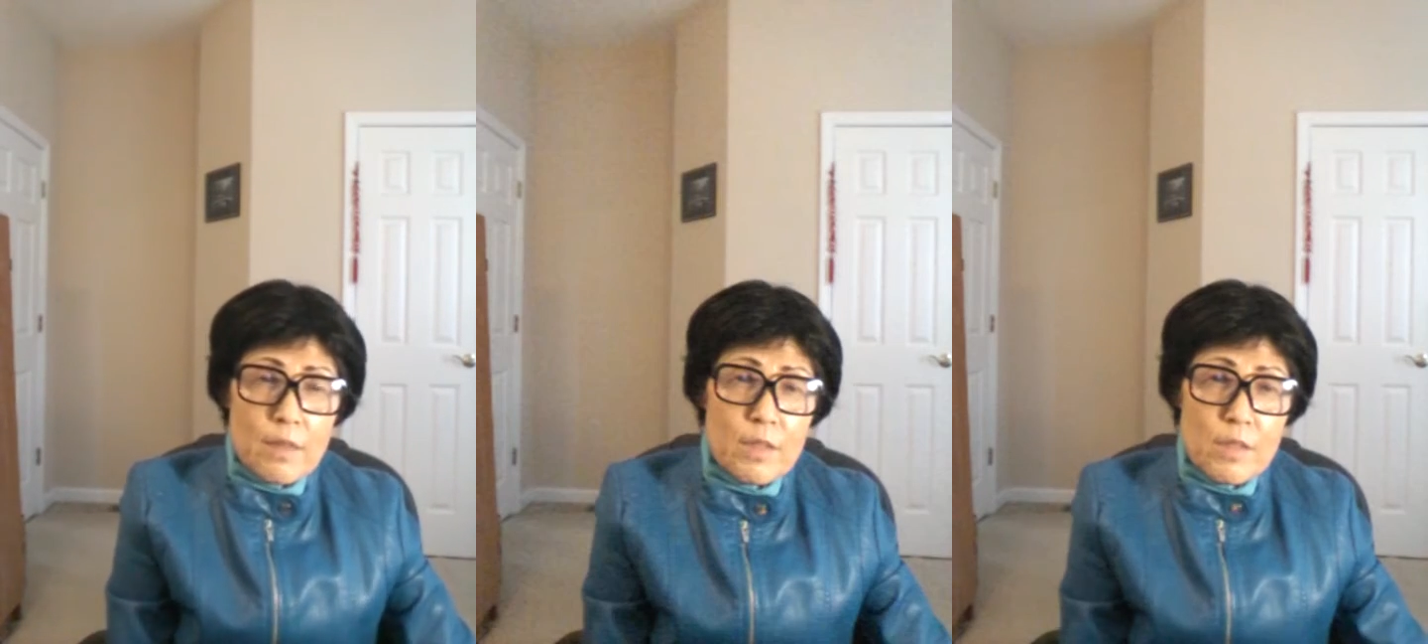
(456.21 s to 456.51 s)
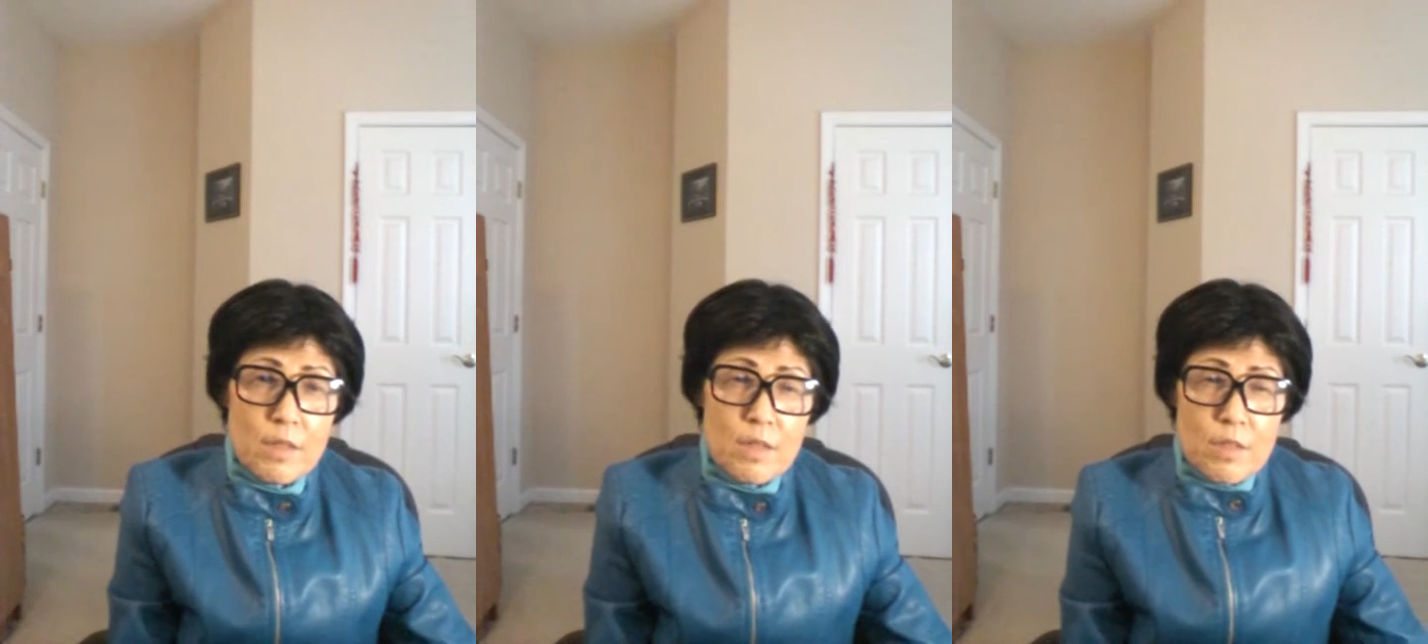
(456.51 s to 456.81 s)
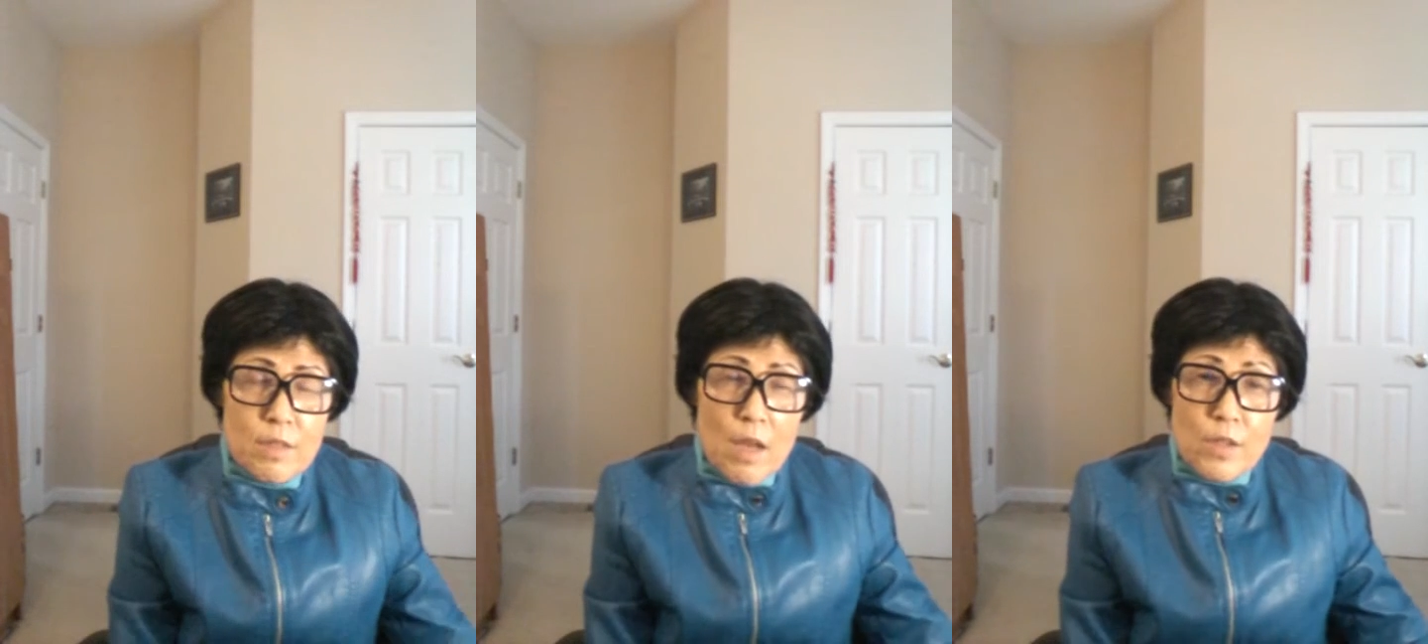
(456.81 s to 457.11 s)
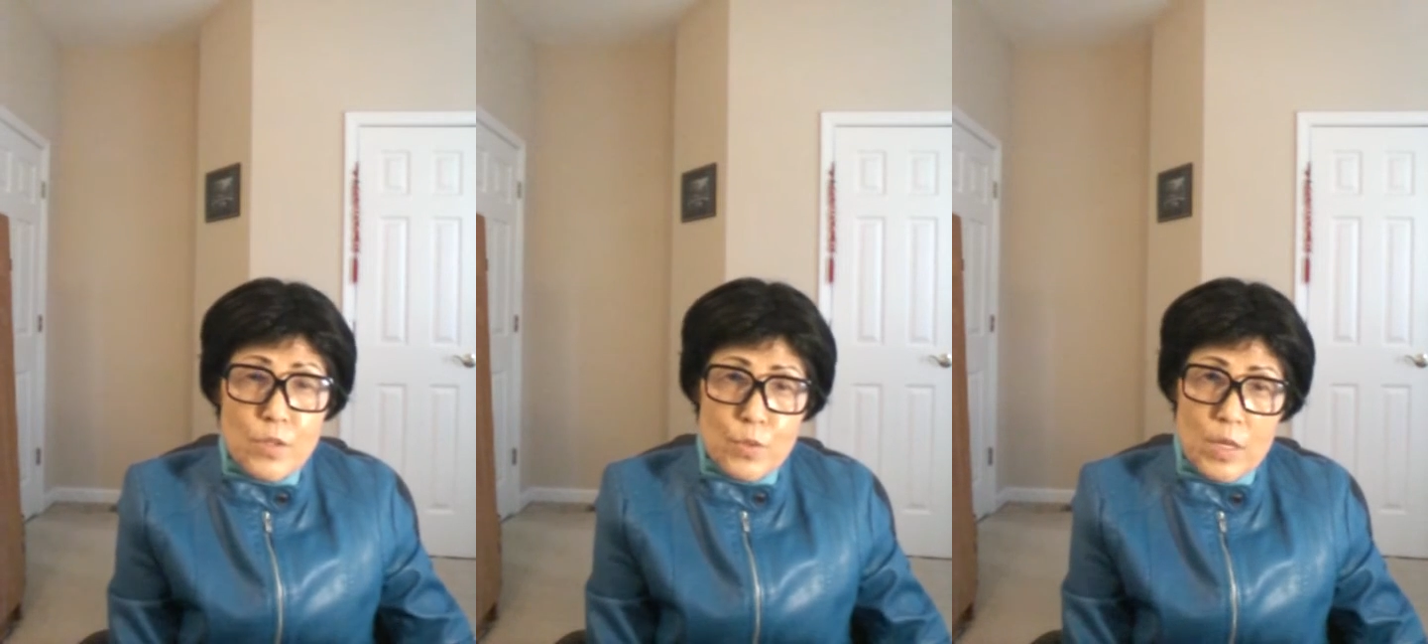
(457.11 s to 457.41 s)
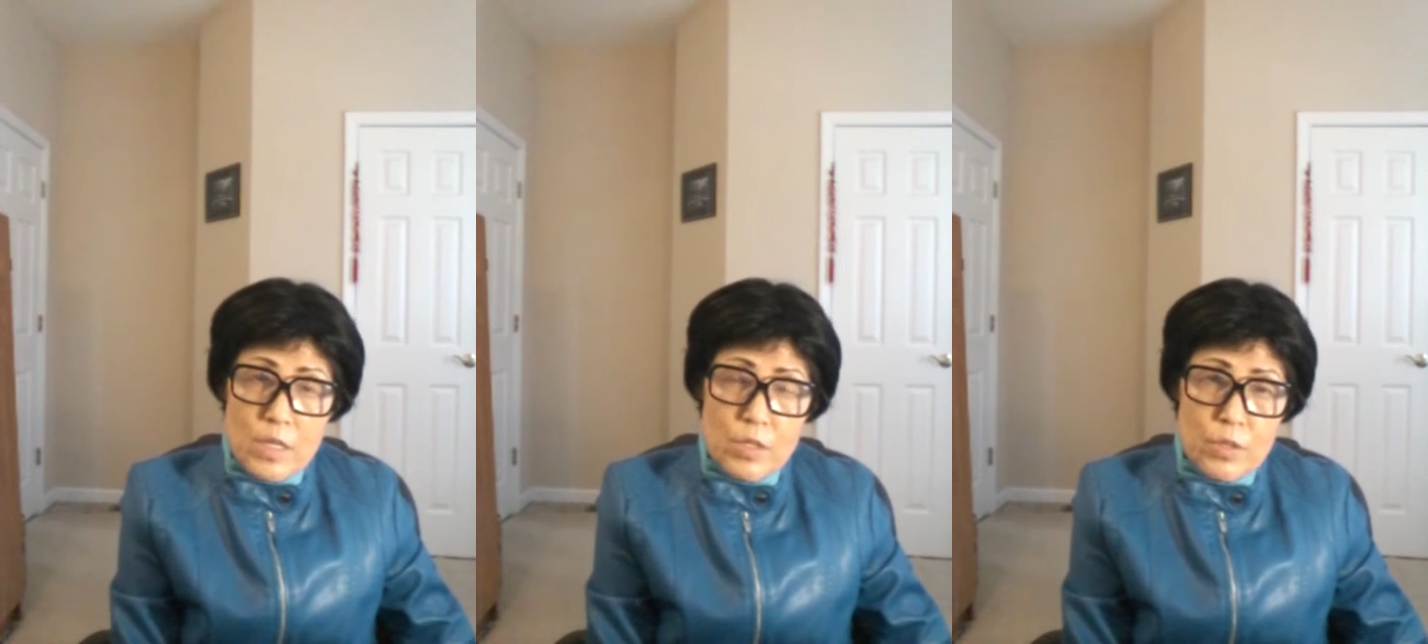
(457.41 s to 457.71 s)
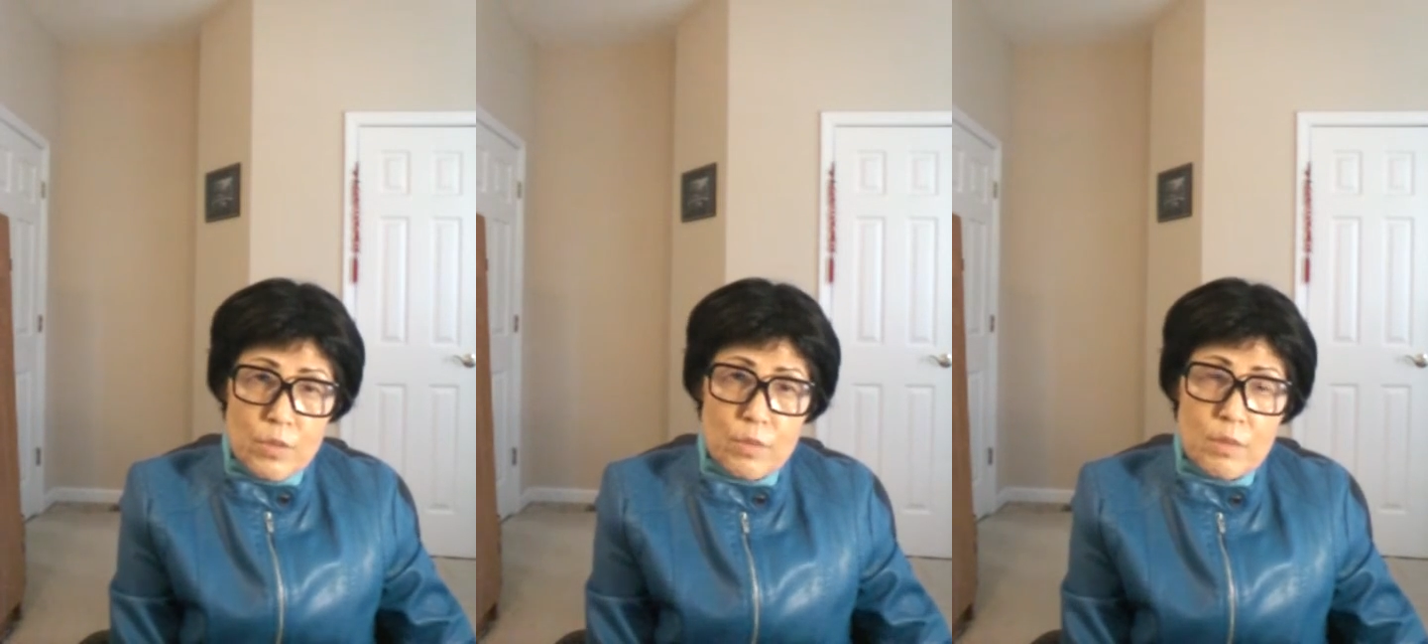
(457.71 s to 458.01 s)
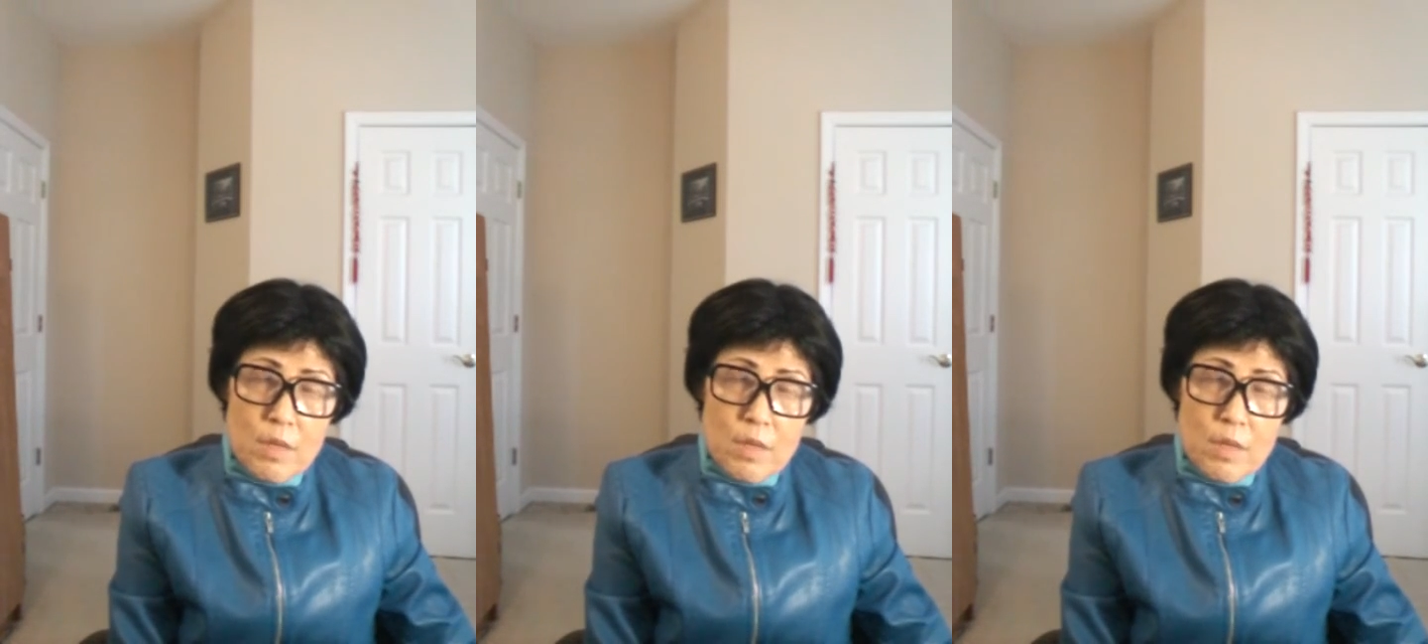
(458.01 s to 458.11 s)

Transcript: These are non-structural